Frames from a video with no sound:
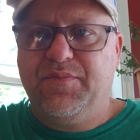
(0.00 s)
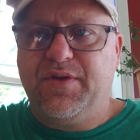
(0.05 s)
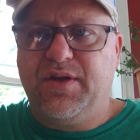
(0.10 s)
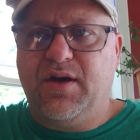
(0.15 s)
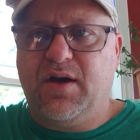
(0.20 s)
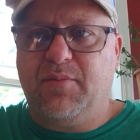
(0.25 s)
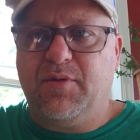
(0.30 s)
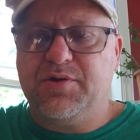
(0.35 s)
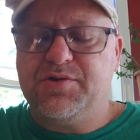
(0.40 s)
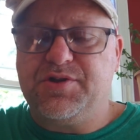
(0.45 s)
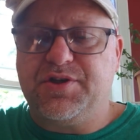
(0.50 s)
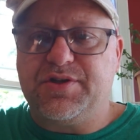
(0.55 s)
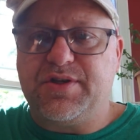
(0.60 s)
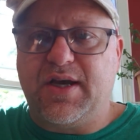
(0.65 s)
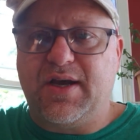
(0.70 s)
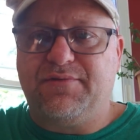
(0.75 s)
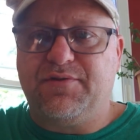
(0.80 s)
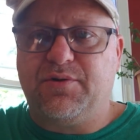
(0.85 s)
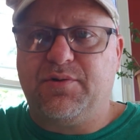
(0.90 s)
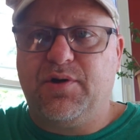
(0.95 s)
You almost just
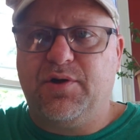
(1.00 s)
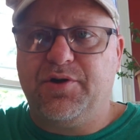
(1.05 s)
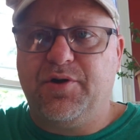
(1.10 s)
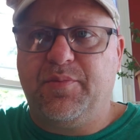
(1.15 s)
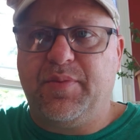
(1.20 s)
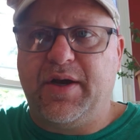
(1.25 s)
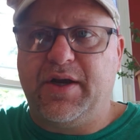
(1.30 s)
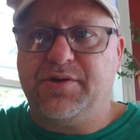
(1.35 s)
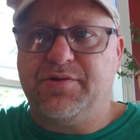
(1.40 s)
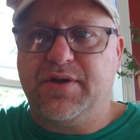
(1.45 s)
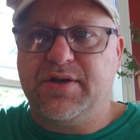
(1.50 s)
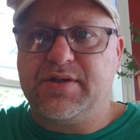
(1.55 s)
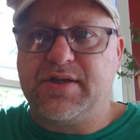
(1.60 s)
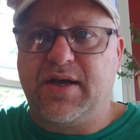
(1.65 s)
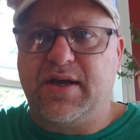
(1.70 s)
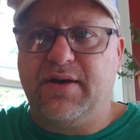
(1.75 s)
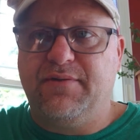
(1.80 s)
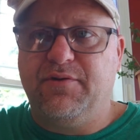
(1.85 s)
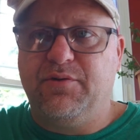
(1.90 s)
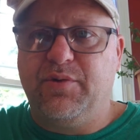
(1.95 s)
have to roll your Patriots
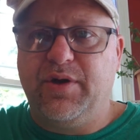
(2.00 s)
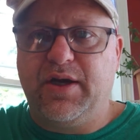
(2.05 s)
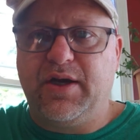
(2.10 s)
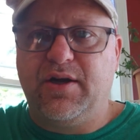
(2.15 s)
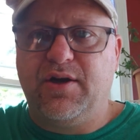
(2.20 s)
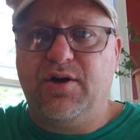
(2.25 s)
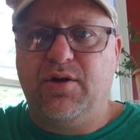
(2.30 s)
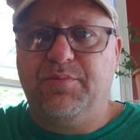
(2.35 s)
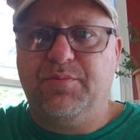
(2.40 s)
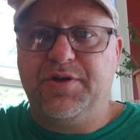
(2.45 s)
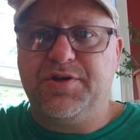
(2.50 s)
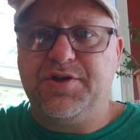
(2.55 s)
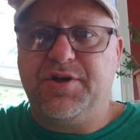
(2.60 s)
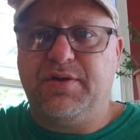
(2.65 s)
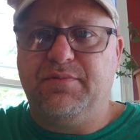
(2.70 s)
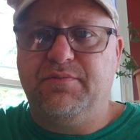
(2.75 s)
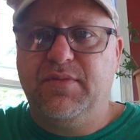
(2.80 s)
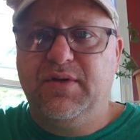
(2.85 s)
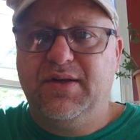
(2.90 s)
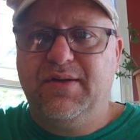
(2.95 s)
out every week and hope that
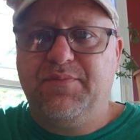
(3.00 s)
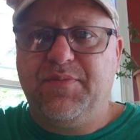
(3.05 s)
you